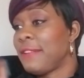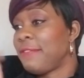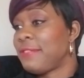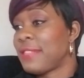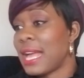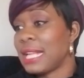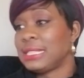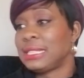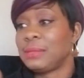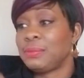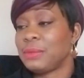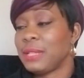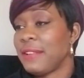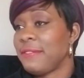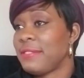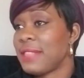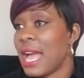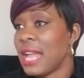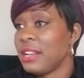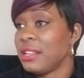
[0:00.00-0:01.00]
If, that's,
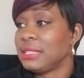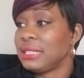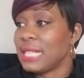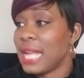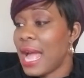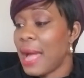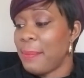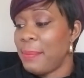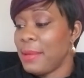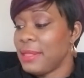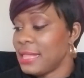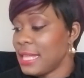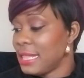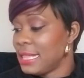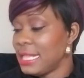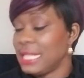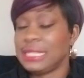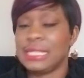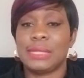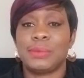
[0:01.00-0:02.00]
if that doesn't happen,
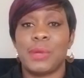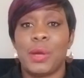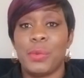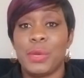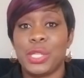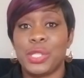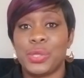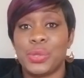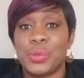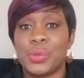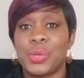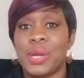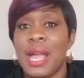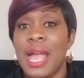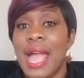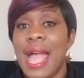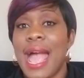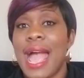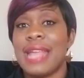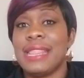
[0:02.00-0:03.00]
then this is what we do,
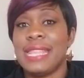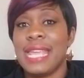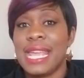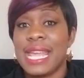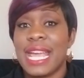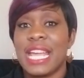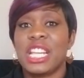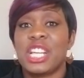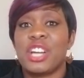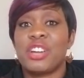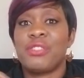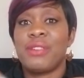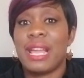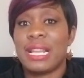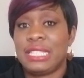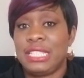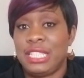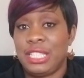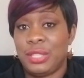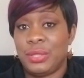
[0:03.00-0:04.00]
and they can
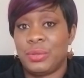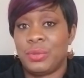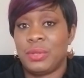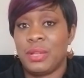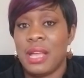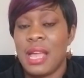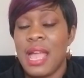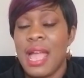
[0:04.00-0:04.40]
correct you.